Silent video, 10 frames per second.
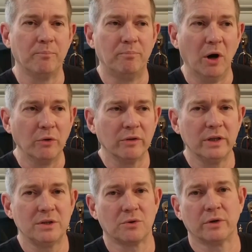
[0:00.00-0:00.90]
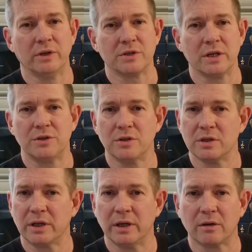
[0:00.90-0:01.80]
Both of these organizations,
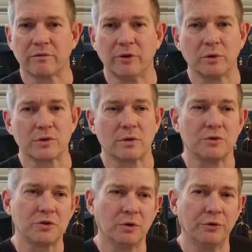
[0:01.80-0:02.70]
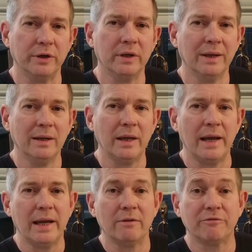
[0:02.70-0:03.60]
again, are focused on children
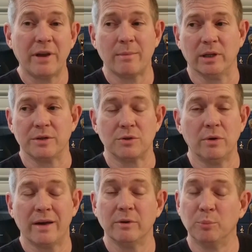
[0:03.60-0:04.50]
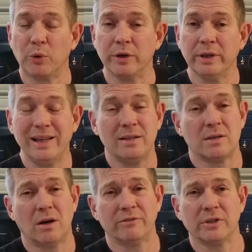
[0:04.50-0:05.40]
and families who have important needs,
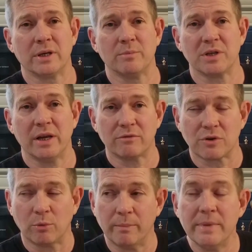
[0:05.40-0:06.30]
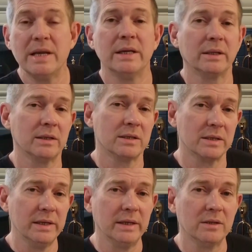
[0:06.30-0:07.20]
and oftentimes they have trouble meeting these
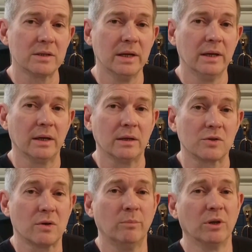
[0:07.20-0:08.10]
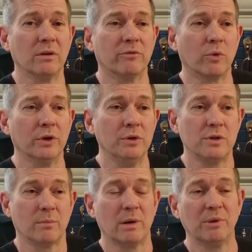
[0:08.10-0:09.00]
needs. So I'm looking forward to
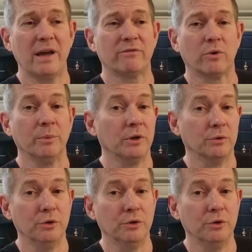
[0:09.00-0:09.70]
using my platform here on